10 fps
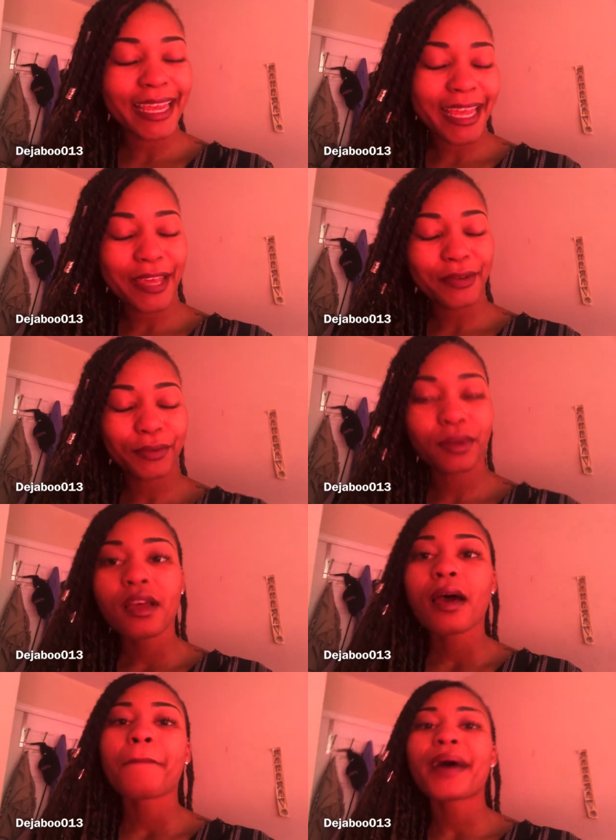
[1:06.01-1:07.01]
Ew.
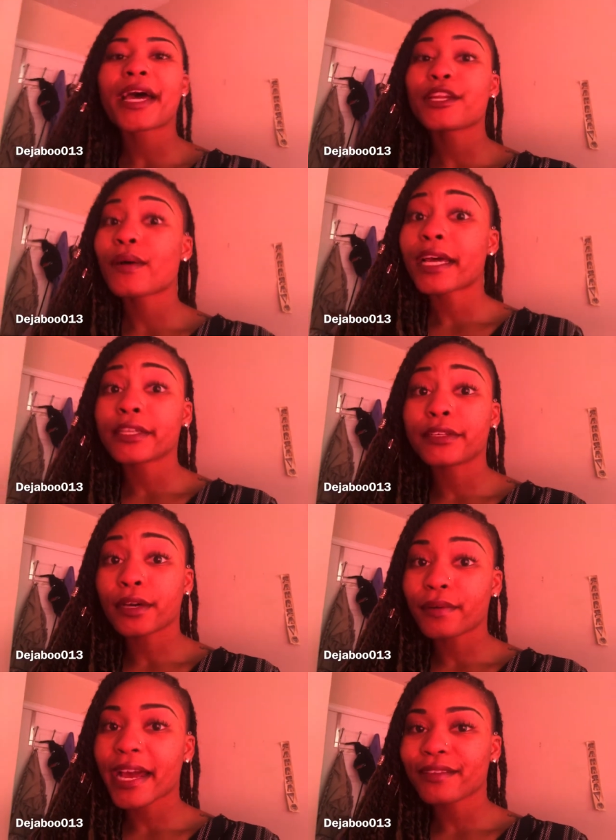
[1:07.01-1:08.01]
But I know I
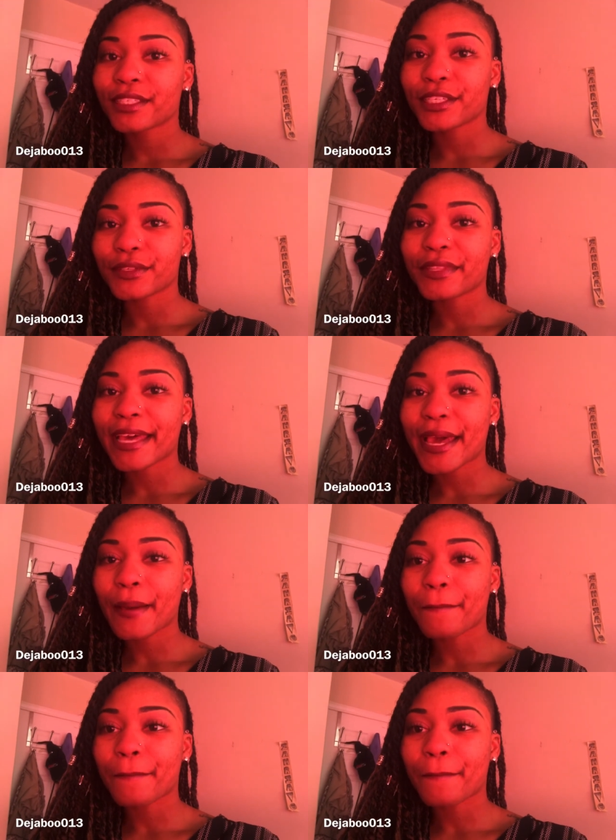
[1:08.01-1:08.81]
don't have to do that,